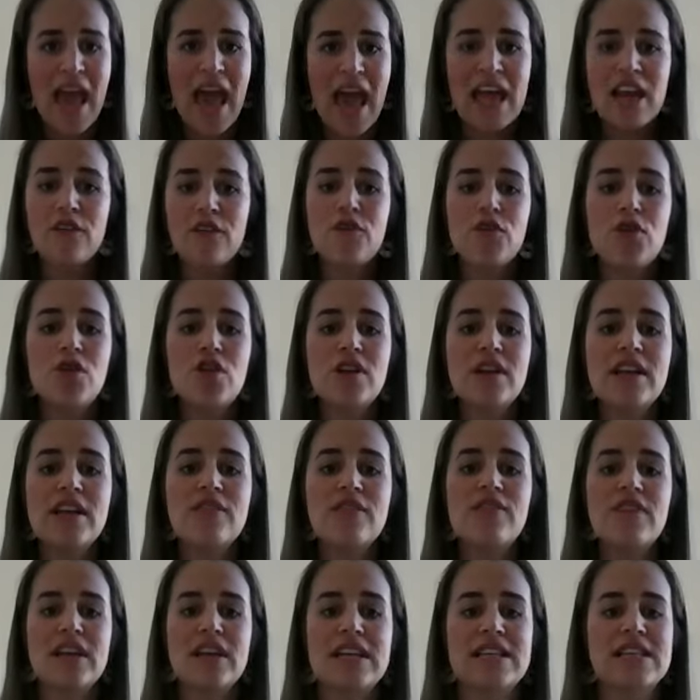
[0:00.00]
And if you
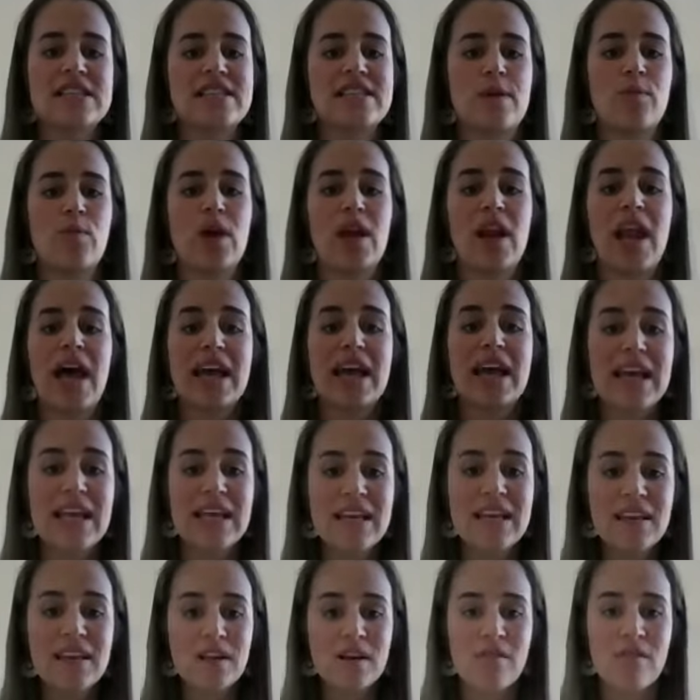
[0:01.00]
live in somewhere like
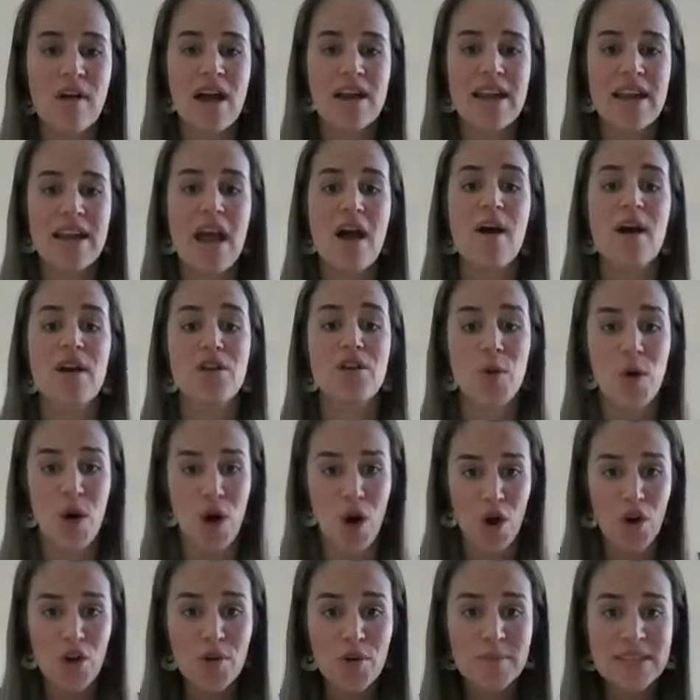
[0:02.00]
India right now and you are
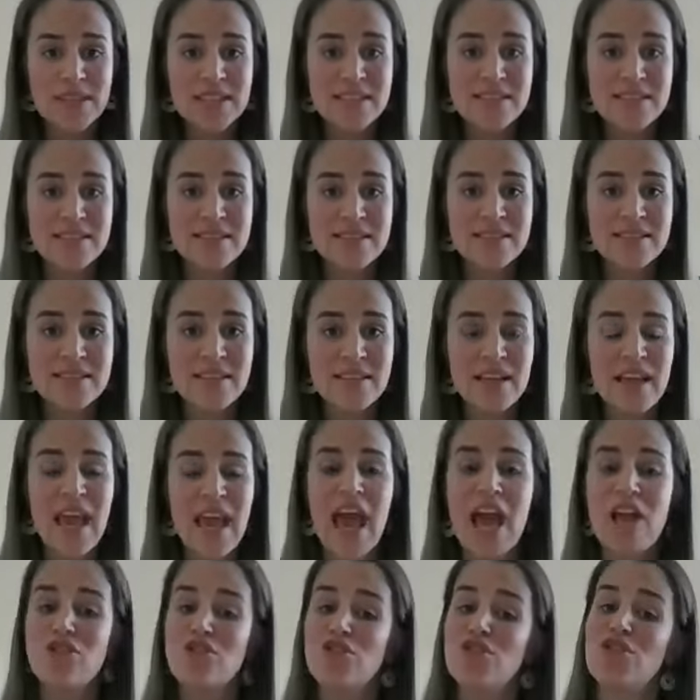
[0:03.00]
homeless
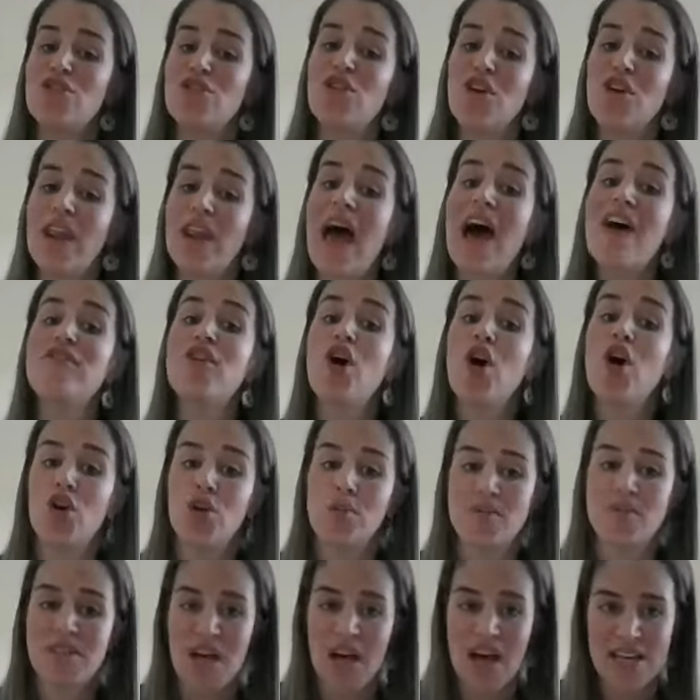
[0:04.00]
and you do not have a
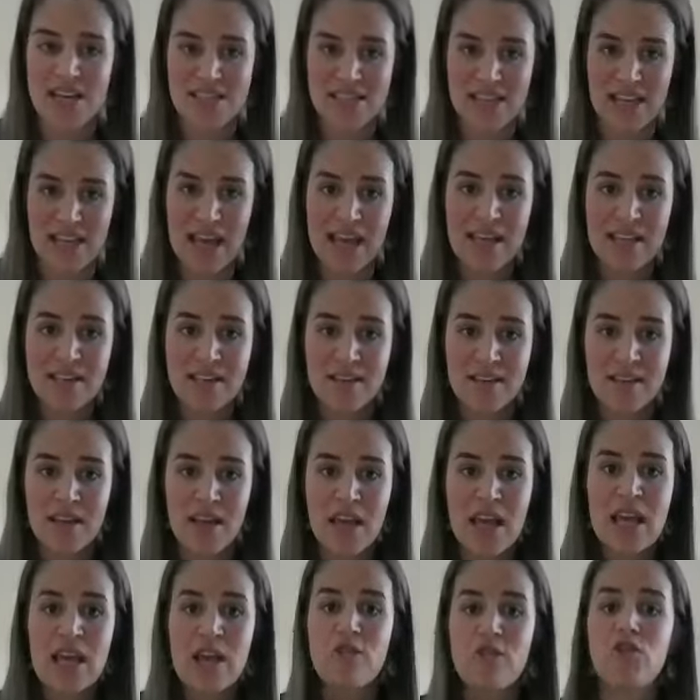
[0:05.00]
home to isolate,
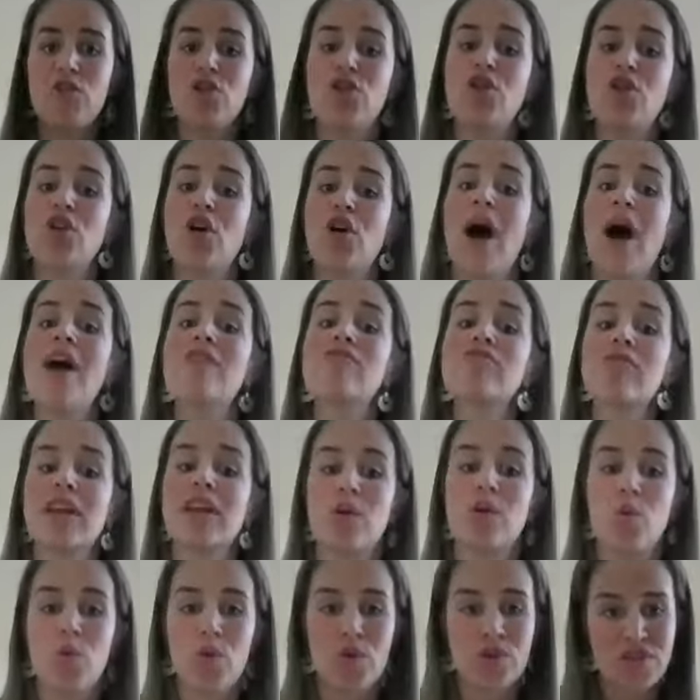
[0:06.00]
if you do not have
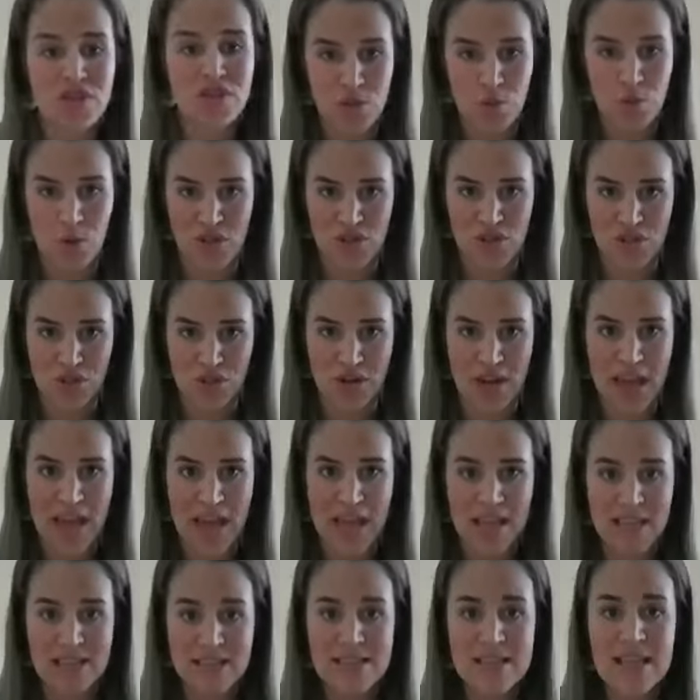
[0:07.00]
running water to wash your
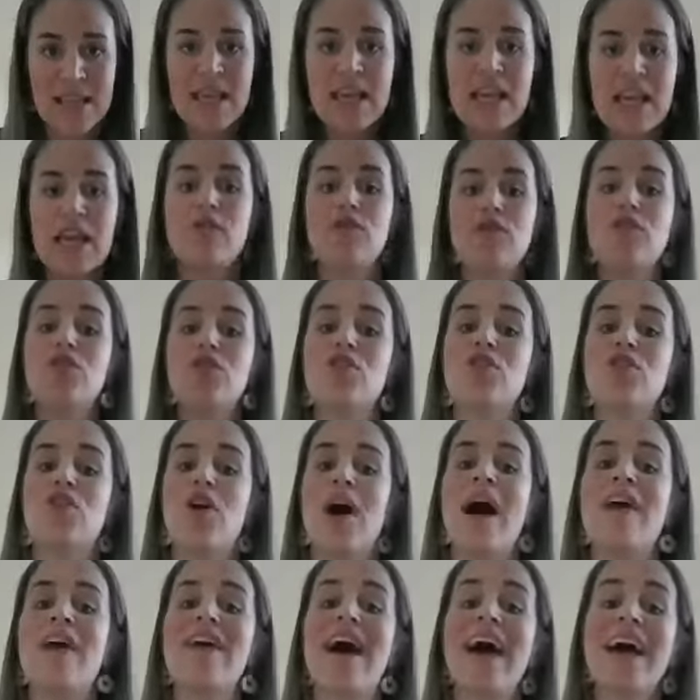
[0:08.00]
hands, if you do not
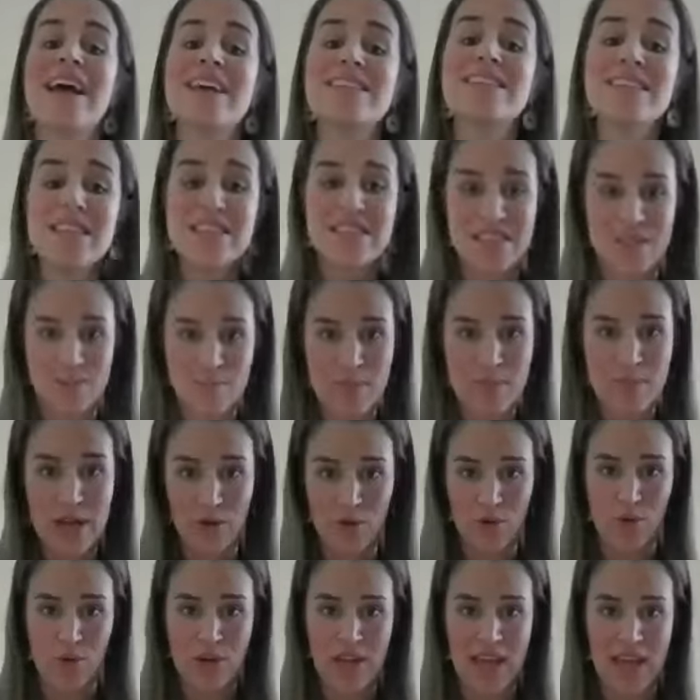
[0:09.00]
have access to
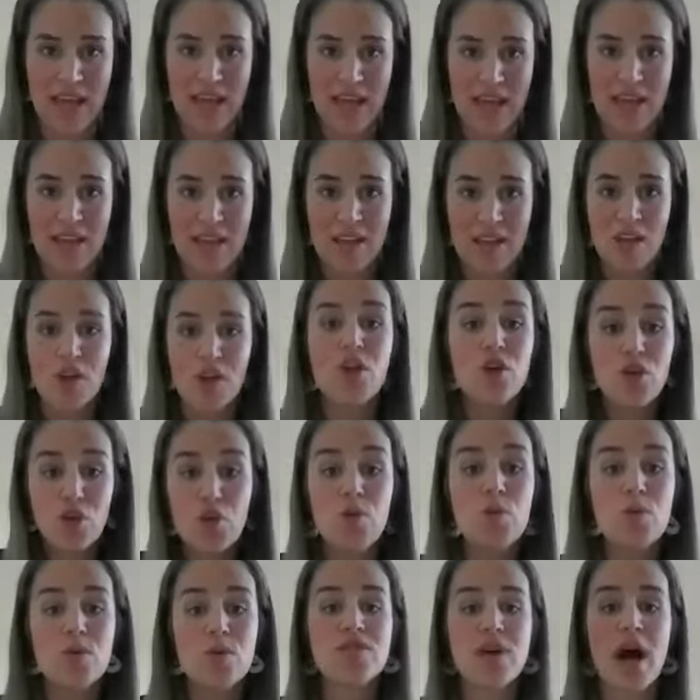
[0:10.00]
medical care,
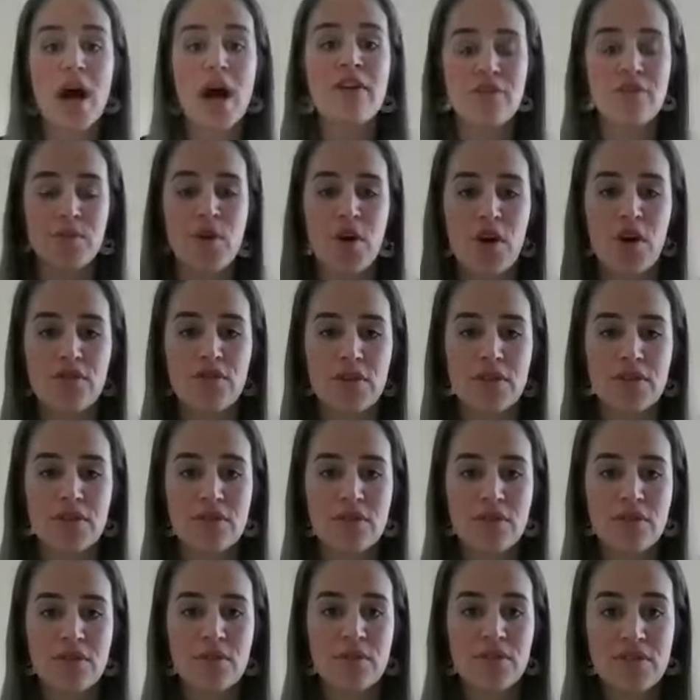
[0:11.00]
you will die from COVID.
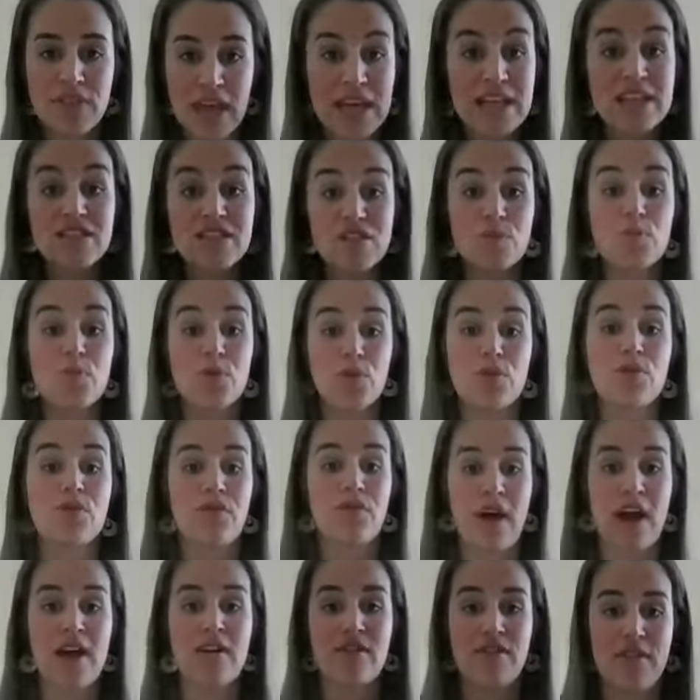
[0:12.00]
That is the brutal
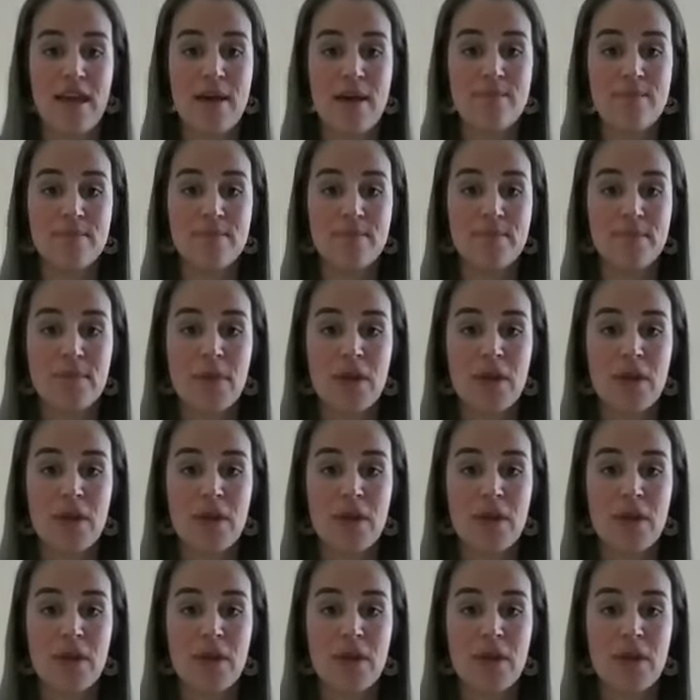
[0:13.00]
fact for them.